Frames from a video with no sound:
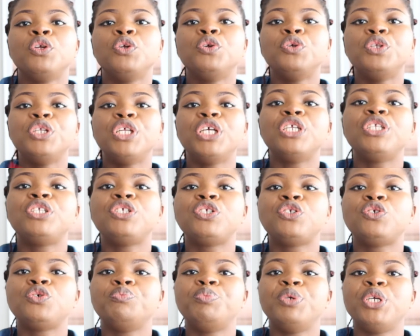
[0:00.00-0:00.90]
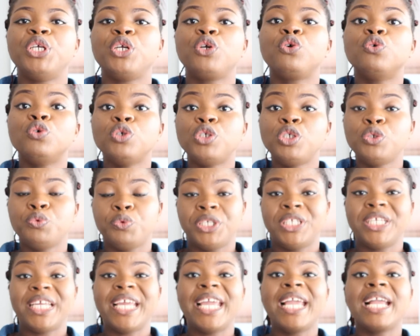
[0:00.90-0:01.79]
You need to be good
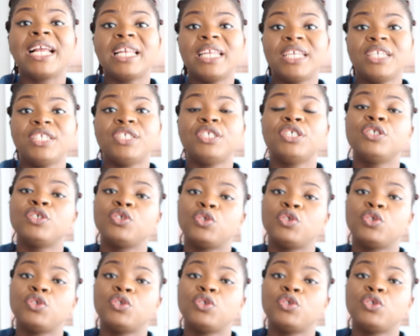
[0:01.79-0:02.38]
with English.